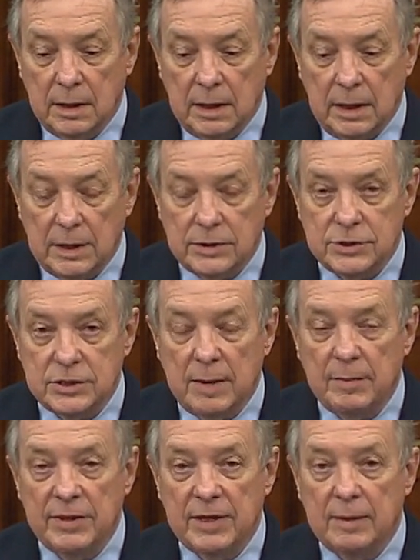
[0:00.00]
He had
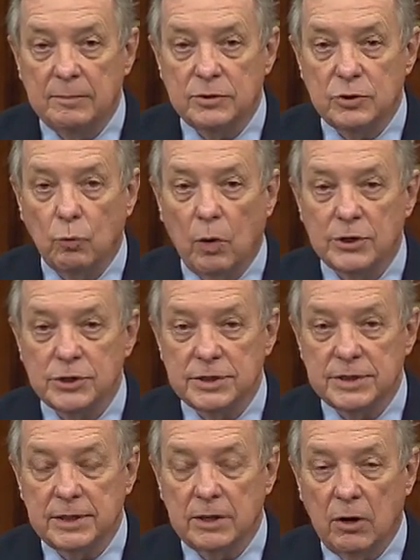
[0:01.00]
summoned them to
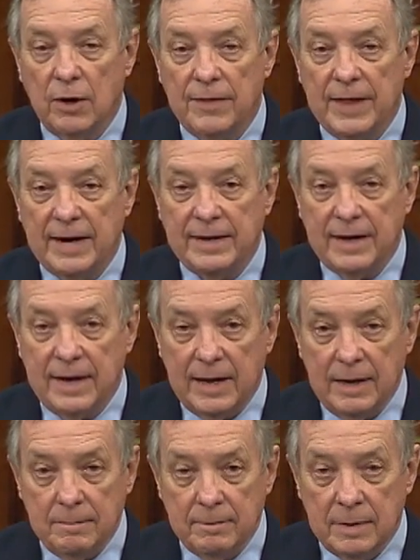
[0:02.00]
Washington on that day